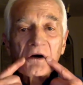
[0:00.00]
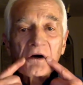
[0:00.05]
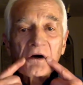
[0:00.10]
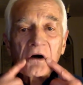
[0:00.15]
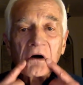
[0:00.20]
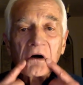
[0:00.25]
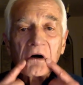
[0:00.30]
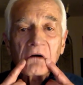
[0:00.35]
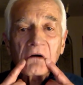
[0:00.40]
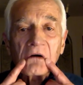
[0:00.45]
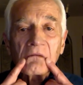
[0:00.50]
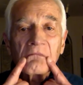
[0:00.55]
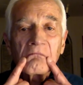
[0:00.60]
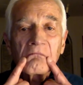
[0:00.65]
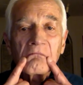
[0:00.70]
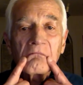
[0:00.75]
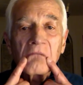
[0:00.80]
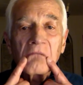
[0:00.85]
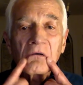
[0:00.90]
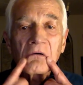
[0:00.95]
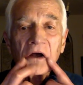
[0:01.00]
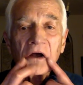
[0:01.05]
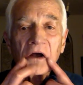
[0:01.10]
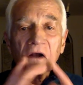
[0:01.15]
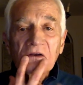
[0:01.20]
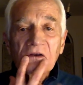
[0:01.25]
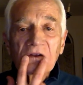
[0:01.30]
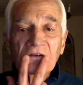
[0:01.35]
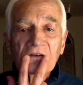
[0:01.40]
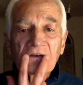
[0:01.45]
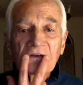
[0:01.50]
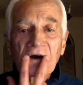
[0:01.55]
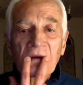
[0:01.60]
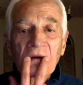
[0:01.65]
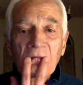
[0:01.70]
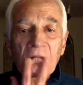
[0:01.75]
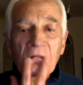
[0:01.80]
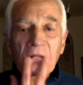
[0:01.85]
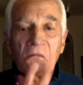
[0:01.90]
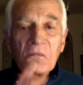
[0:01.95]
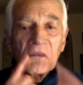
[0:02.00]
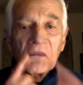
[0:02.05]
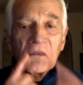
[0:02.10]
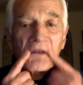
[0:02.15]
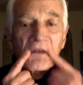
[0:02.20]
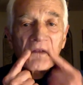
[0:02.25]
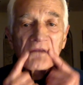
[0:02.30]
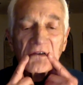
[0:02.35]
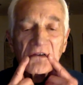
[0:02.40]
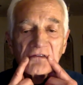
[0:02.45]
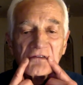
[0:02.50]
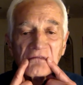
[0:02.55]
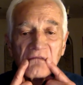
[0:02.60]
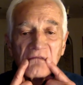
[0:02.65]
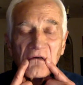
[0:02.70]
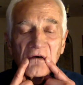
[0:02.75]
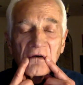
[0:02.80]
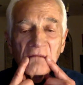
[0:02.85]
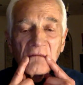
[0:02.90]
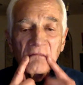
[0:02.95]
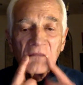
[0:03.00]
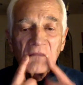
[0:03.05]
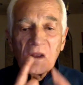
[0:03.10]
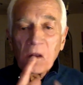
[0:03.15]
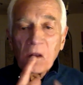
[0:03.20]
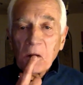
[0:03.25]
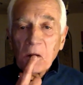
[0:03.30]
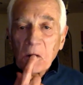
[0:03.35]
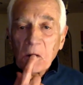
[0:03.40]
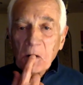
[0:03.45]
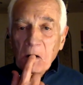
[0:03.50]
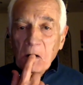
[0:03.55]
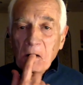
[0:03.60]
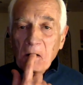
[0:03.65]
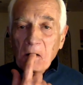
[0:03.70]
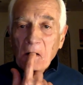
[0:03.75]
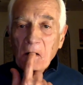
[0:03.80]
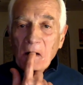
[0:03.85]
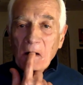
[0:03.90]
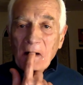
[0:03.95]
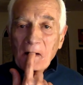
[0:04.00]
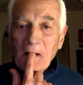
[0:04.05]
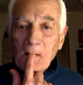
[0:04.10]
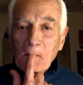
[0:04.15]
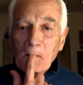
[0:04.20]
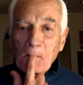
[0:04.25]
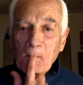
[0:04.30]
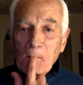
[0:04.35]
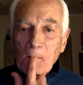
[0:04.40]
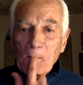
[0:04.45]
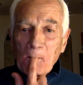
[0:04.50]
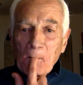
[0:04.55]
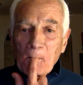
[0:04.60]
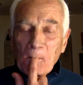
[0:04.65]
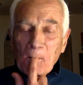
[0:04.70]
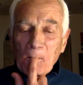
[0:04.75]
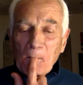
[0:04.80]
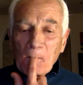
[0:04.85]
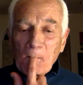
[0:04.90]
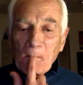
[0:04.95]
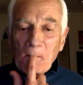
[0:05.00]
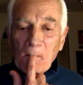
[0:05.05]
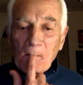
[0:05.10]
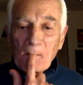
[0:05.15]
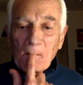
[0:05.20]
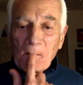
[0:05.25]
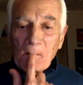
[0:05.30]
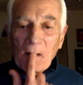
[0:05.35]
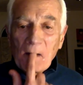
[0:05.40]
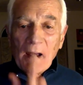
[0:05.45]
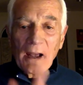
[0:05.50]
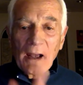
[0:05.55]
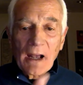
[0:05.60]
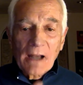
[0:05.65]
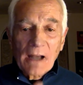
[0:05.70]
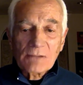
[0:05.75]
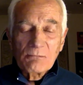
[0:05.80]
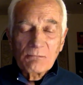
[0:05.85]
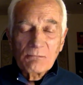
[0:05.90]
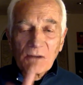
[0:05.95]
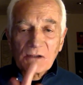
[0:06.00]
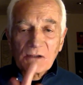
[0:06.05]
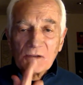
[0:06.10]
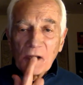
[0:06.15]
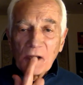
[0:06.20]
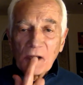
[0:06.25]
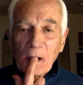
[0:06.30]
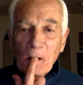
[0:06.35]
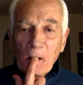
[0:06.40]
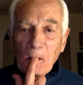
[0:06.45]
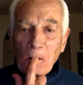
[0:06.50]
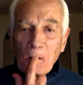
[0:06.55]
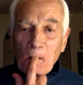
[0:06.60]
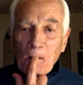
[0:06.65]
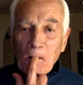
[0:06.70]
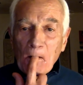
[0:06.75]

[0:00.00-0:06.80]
Um, Bernard has got this form. You look at at, at McLean,